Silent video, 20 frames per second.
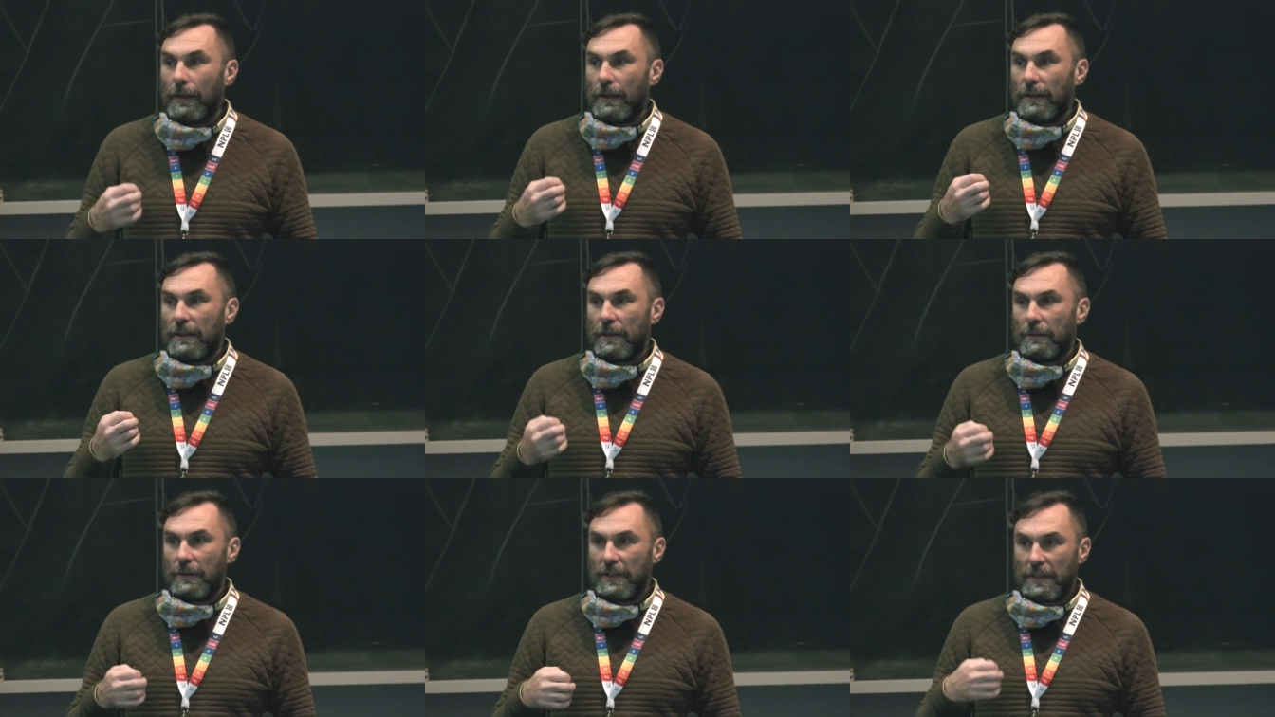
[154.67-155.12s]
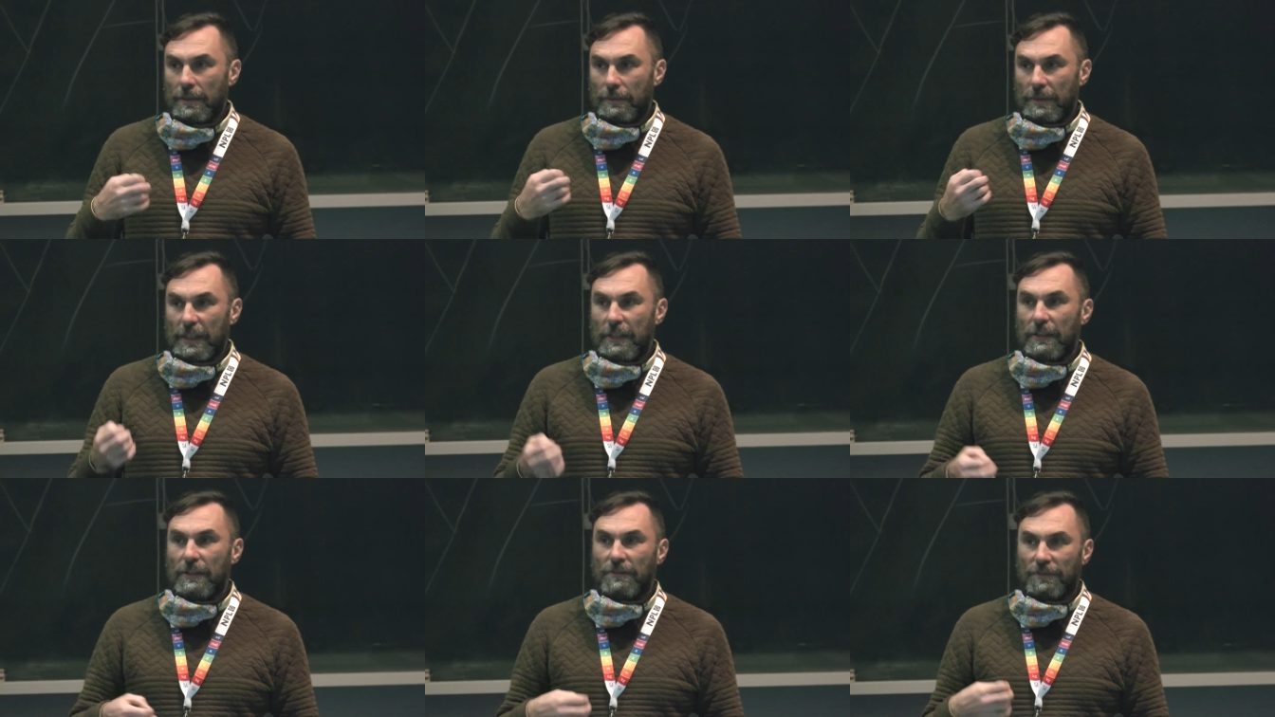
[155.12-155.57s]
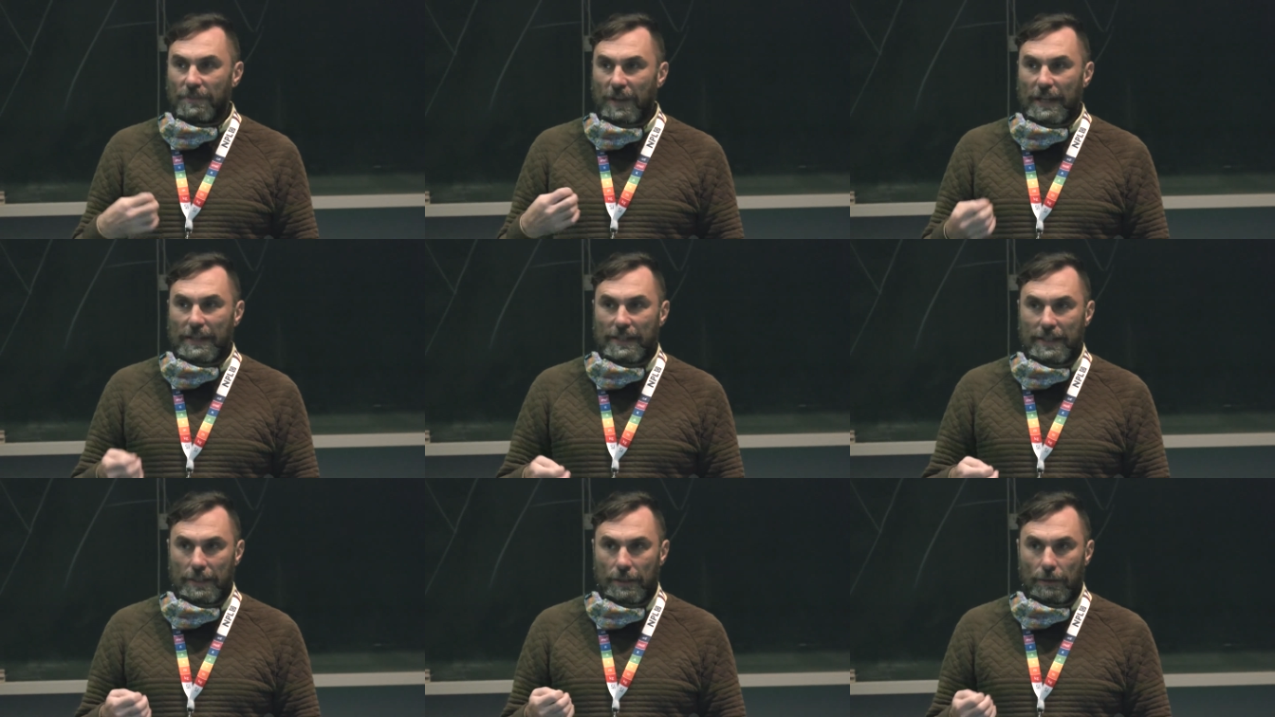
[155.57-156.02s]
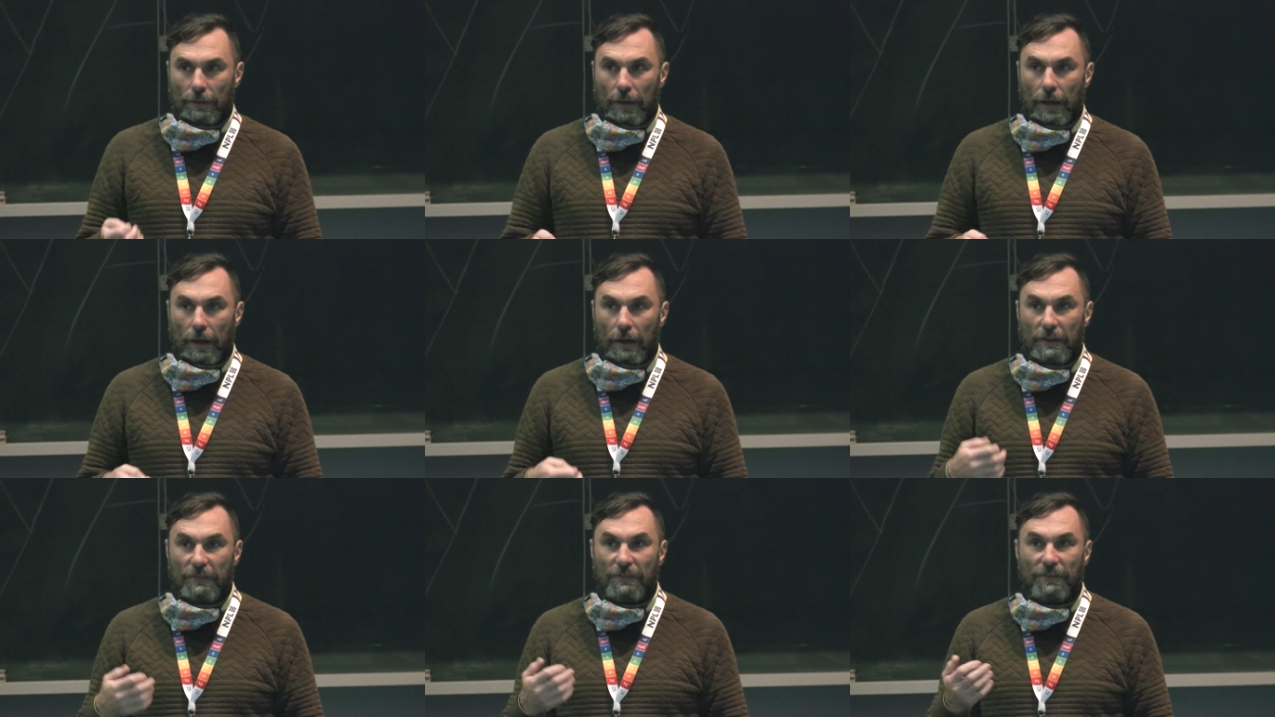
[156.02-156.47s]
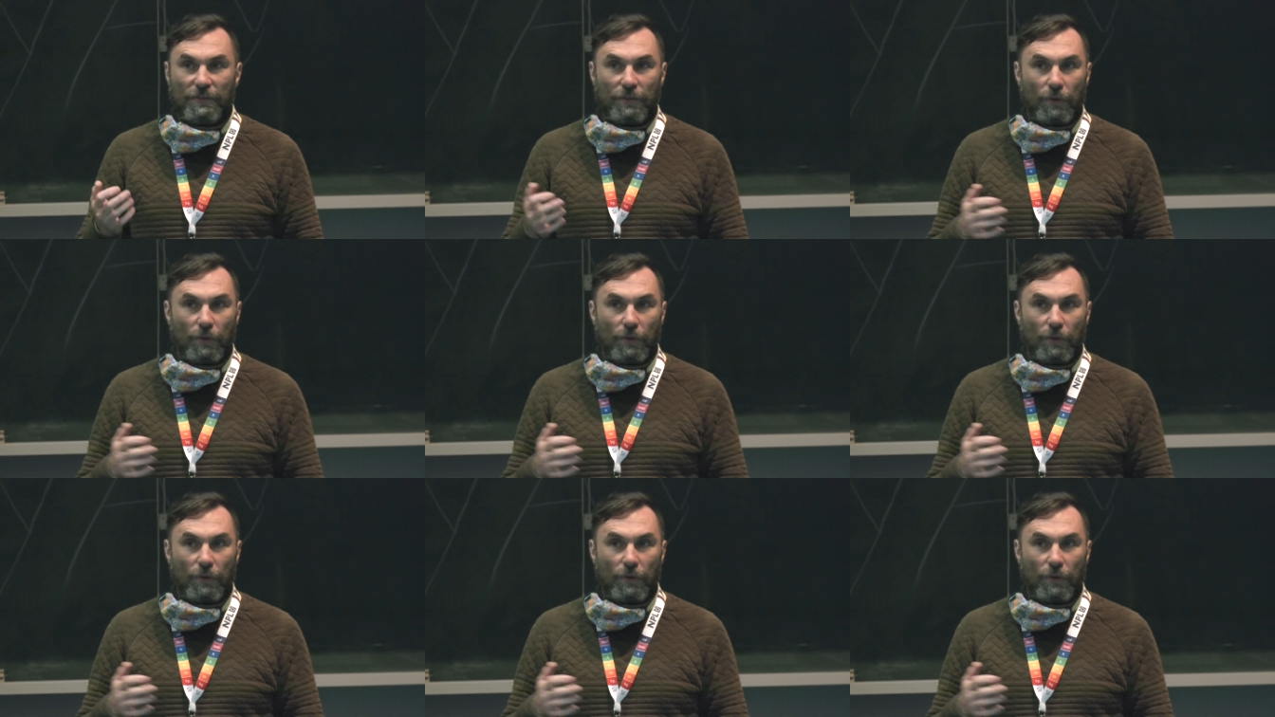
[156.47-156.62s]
so it's something that's affecting your life